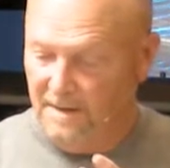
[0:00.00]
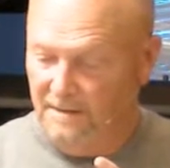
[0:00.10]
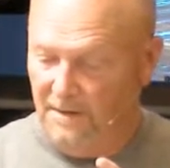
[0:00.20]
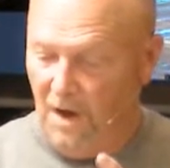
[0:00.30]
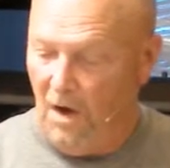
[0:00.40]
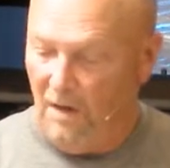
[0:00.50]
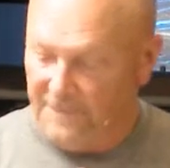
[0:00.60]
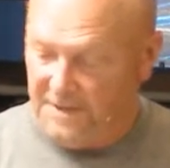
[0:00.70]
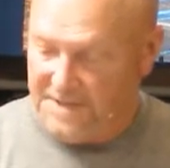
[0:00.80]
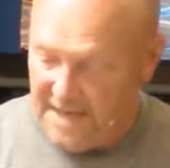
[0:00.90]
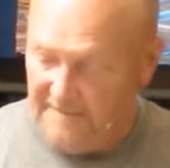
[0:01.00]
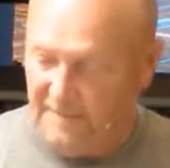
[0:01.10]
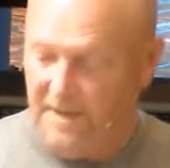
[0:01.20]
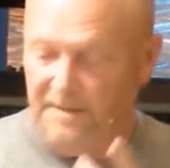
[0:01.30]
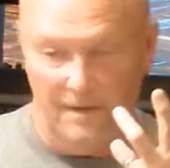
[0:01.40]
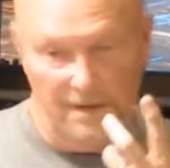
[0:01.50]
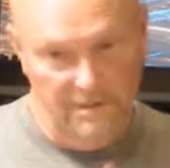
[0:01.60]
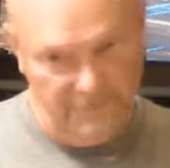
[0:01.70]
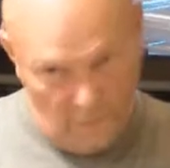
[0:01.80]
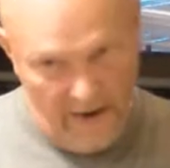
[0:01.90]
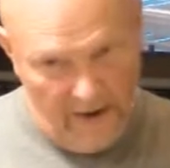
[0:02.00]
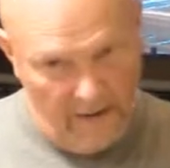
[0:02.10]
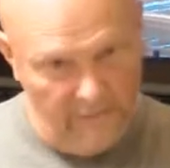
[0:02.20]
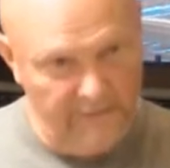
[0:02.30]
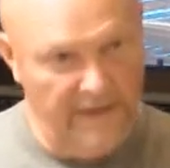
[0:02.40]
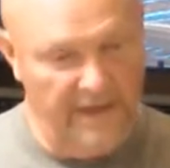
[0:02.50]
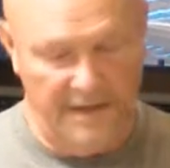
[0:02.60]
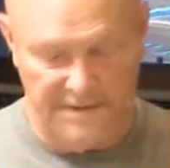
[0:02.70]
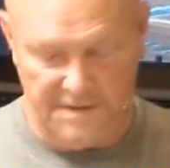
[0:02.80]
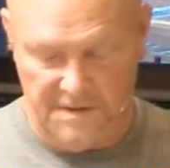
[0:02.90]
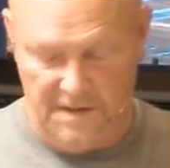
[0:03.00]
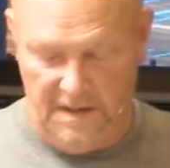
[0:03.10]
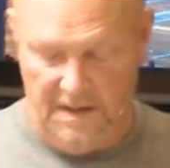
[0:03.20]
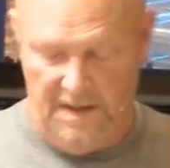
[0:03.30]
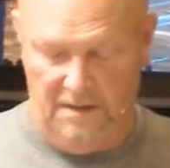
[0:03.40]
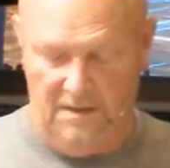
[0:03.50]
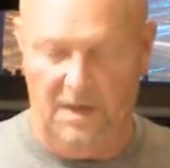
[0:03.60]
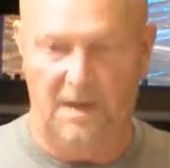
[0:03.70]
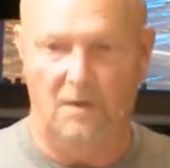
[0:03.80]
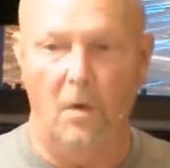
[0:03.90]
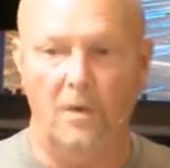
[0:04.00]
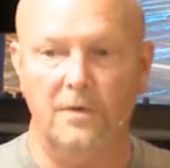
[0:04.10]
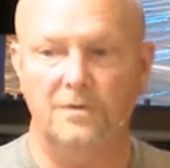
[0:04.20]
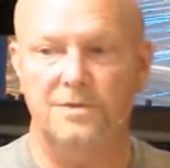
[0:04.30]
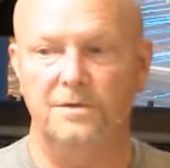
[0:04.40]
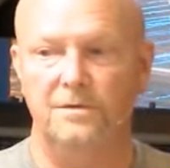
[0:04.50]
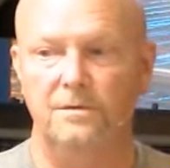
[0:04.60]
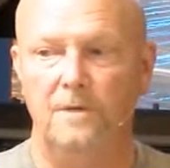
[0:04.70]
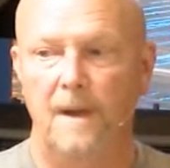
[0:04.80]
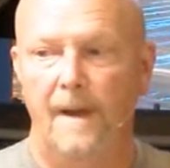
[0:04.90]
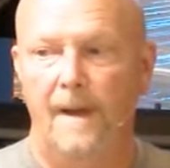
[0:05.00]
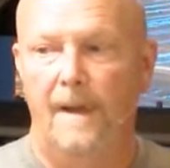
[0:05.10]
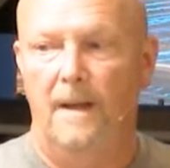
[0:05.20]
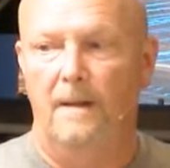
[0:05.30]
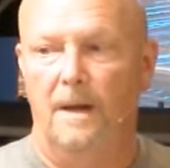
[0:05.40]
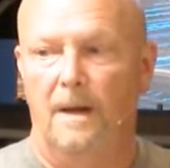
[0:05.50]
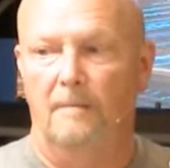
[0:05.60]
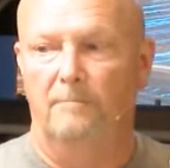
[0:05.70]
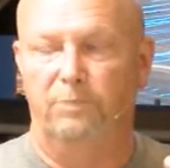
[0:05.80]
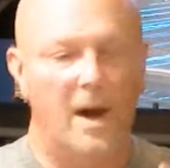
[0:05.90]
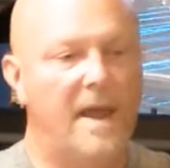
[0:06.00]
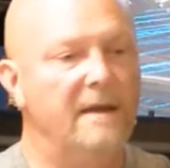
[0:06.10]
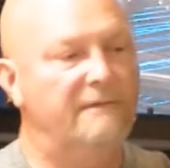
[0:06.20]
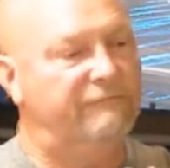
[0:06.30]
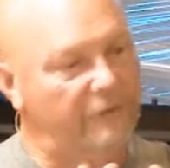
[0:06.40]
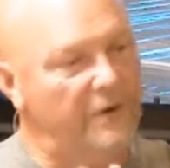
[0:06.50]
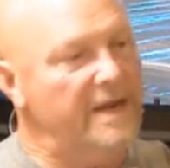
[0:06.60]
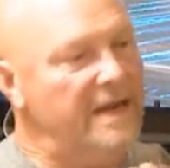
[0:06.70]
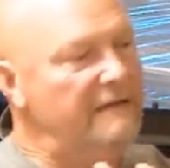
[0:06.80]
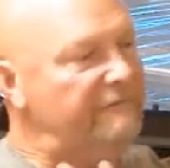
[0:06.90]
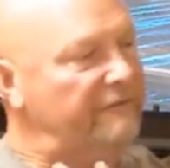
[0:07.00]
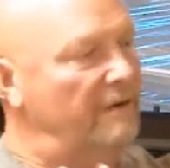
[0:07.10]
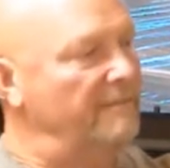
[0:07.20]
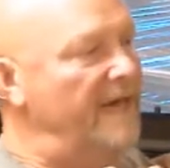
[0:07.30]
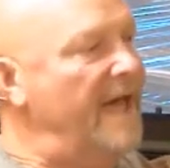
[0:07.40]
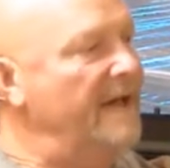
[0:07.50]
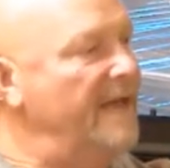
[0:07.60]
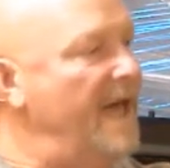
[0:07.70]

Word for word: the law of contentment in Luke 12 is, in in order to uh, break free from that